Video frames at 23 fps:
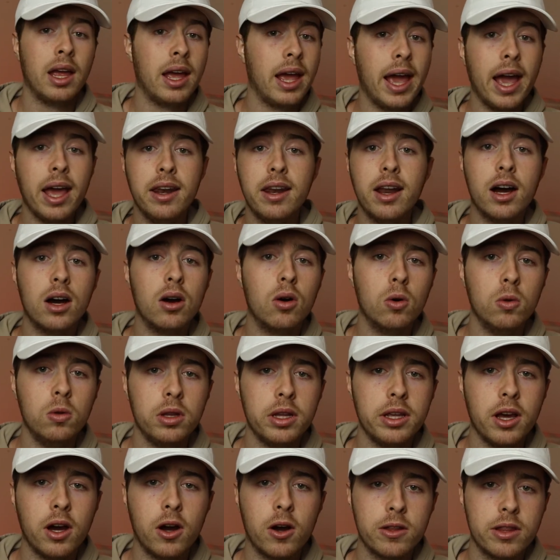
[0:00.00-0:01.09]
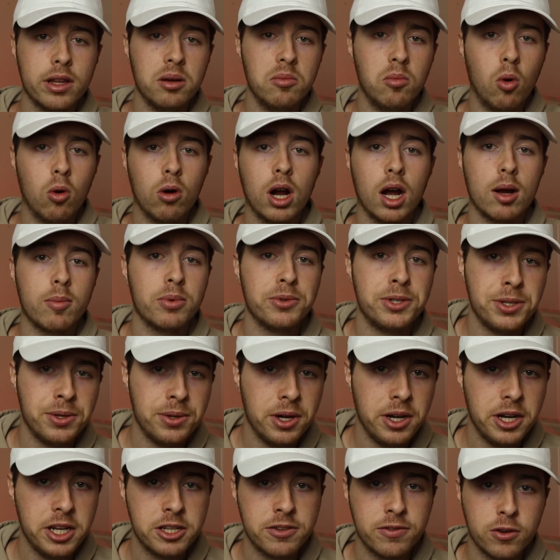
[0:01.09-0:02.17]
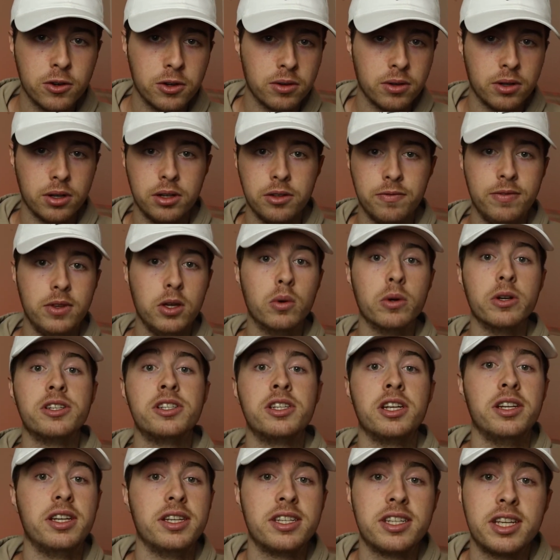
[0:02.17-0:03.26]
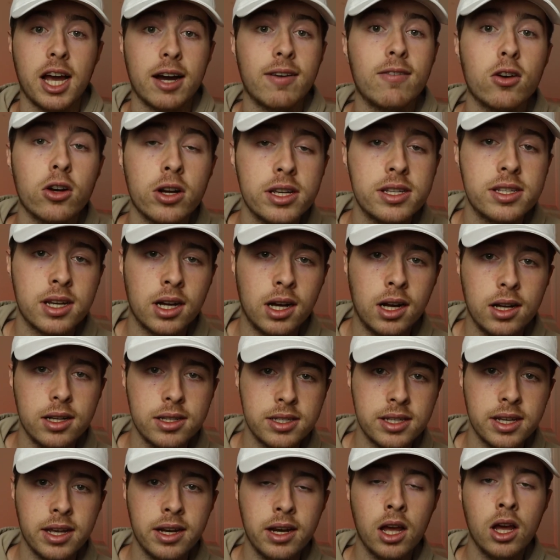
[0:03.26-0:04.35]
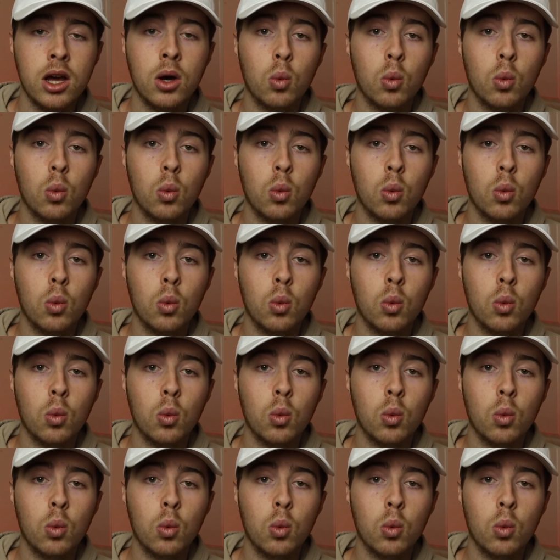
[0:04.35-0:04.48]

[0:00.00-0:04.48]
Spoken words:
And not only are there more opportunities for viewers to discover his content,